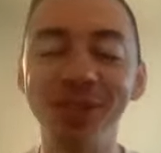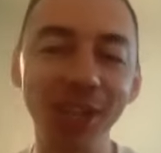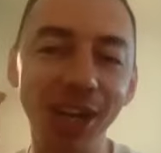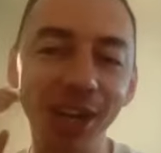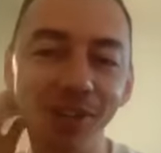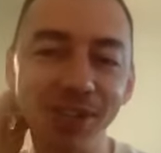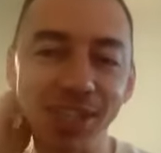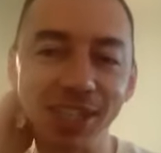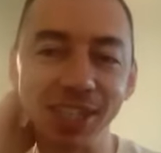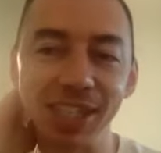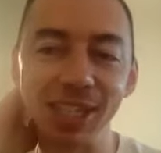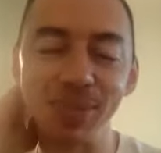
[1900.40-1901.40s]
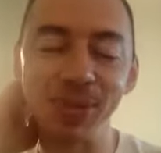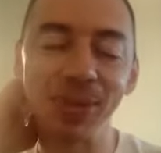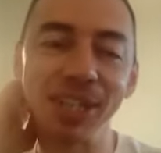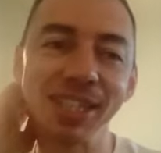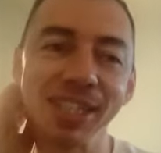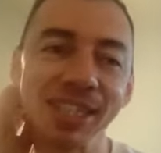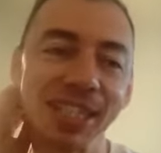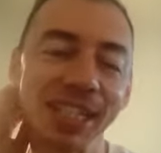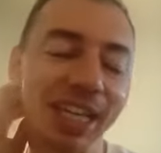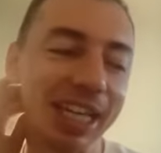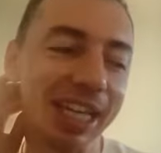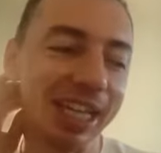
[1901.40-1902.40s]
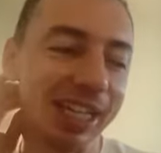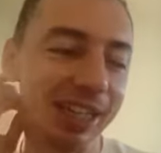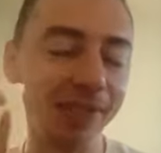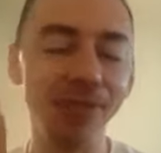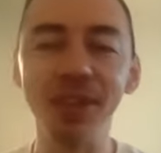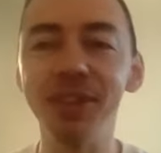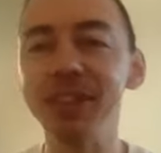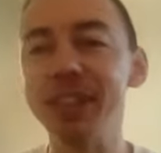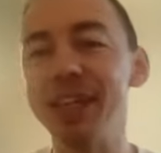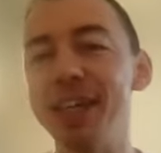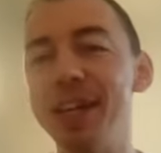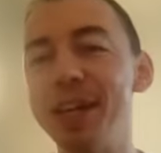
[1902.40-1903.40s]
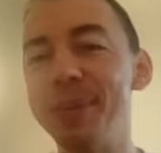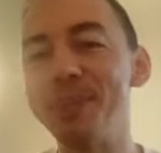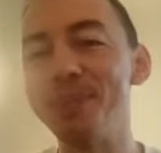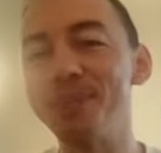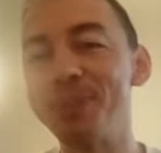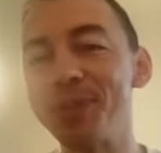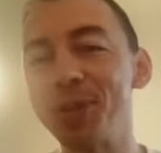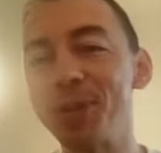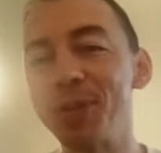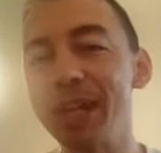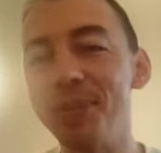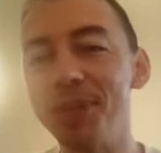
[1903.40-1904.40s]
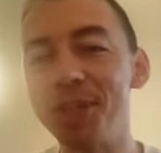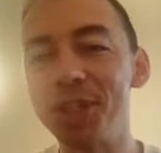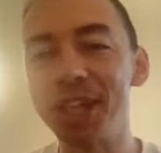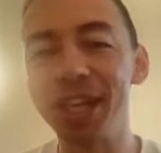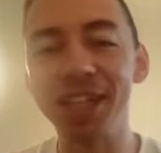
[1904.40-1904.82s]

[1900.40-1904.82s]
sharing with us the experience in the field. So really appreciate